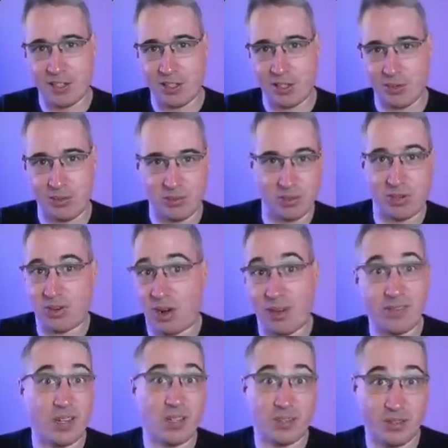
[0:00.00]
to turn
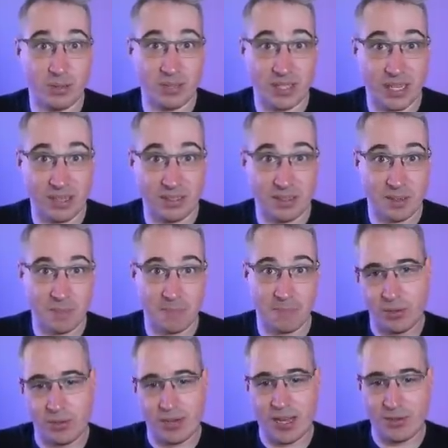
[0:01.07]
off all of those things.
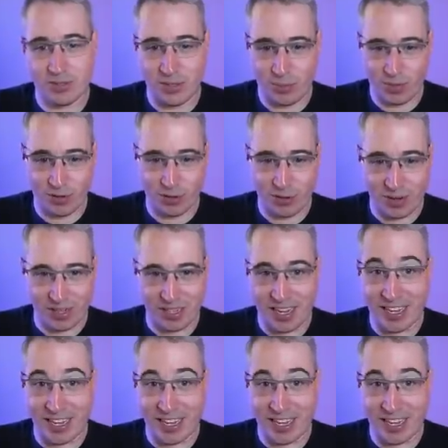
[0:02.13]
So now is the real trick.